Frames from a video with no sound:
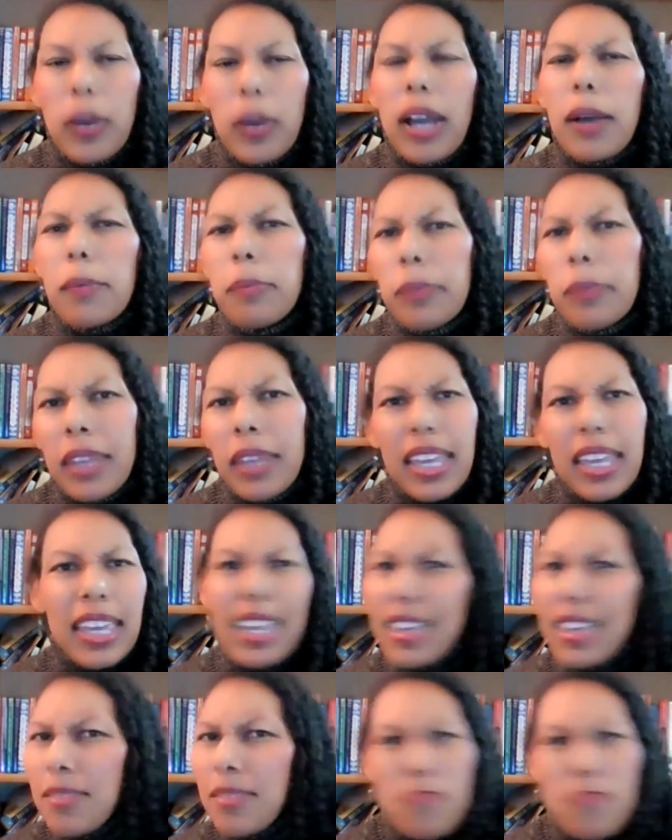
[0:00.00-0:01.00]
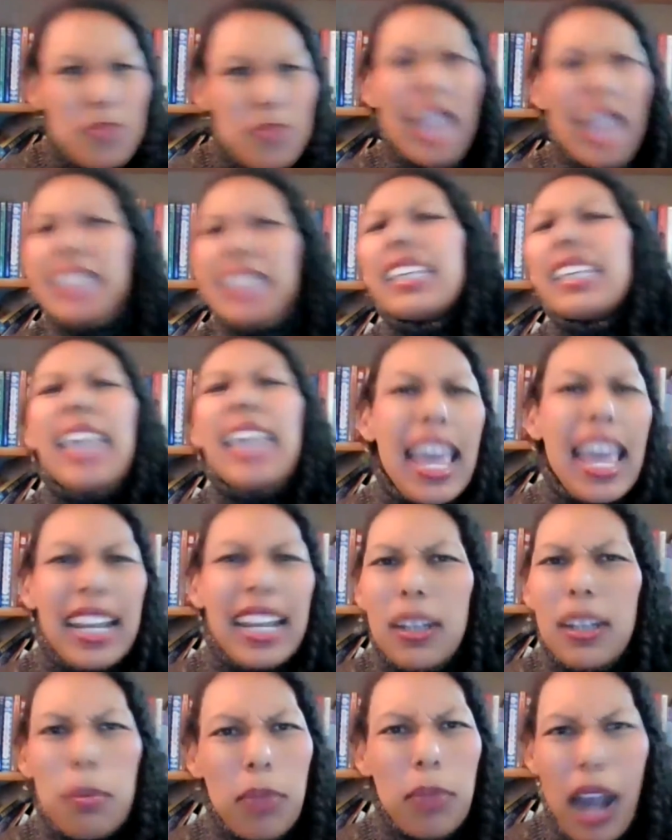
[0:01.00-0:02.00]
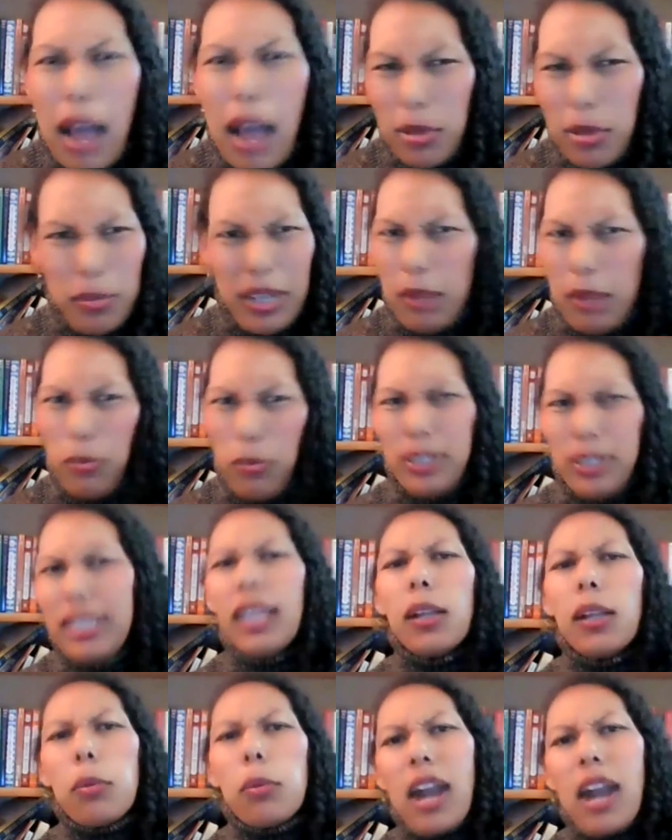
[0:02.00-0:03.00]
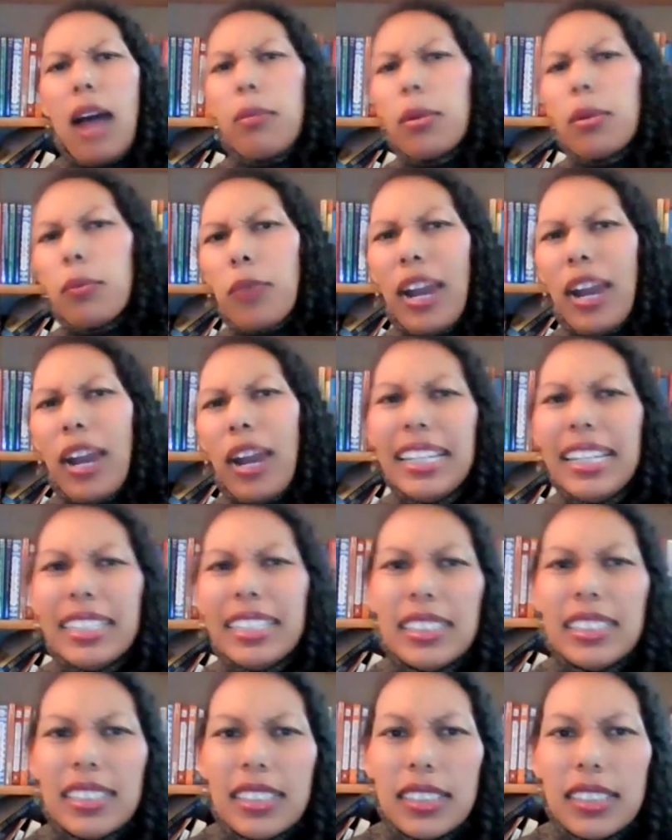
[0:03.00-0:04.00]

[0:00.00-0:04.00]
Well, that's a Canada problem and a Brazil problem, right?